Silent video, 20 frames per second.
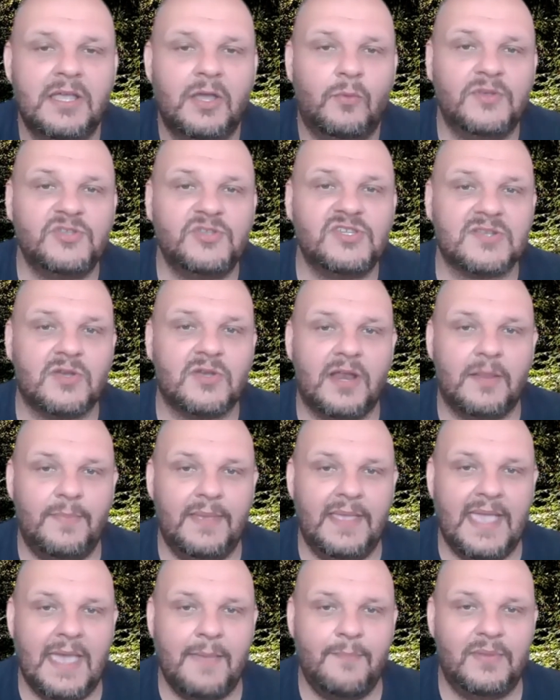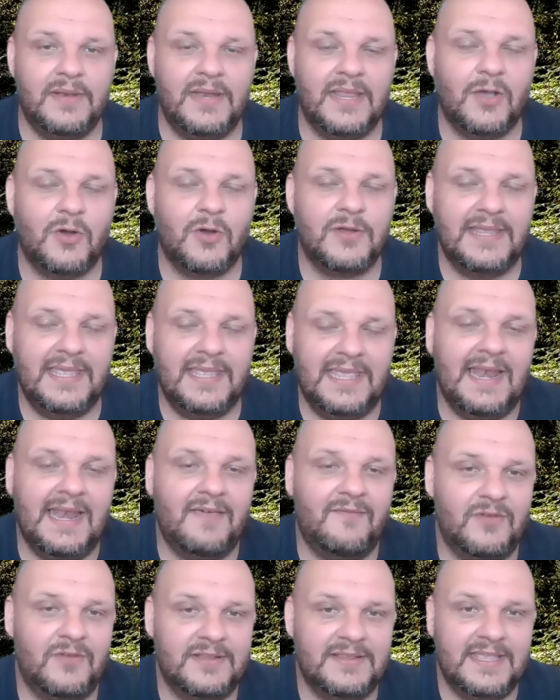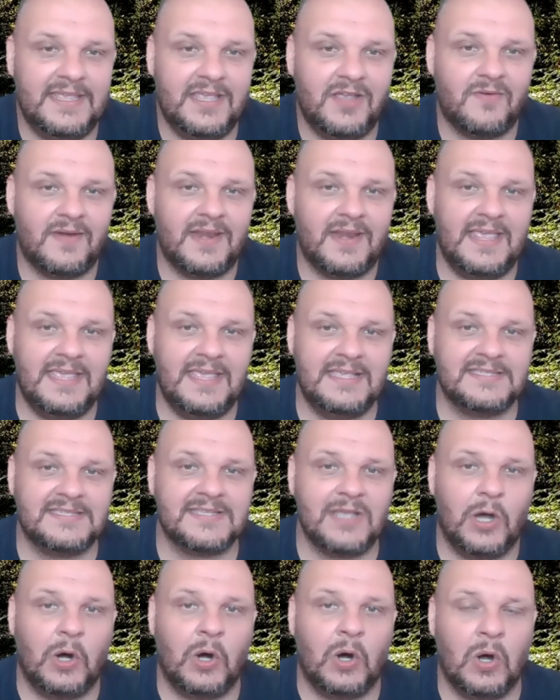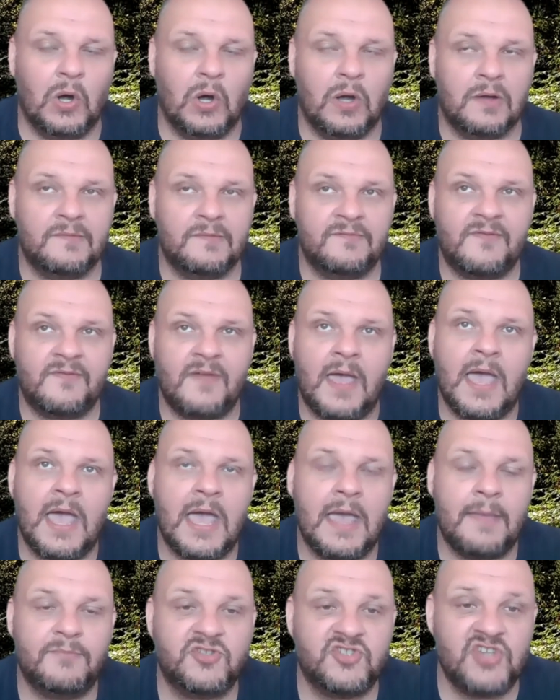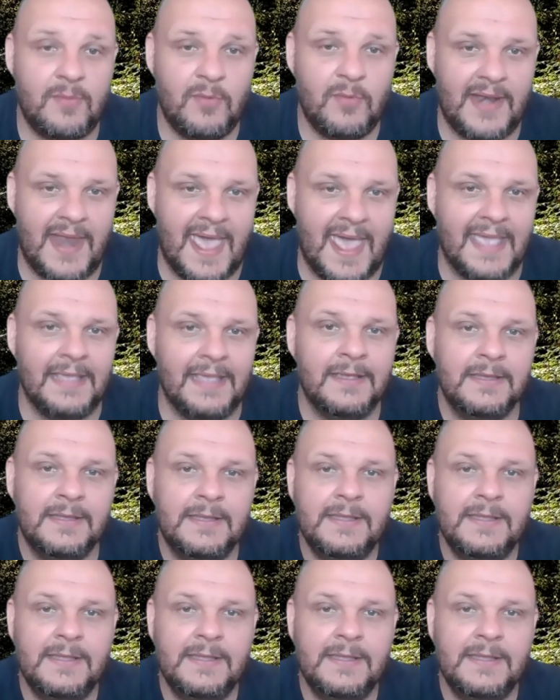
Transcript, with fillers: which is going to be happening on 11 degrees of uh, Gemini.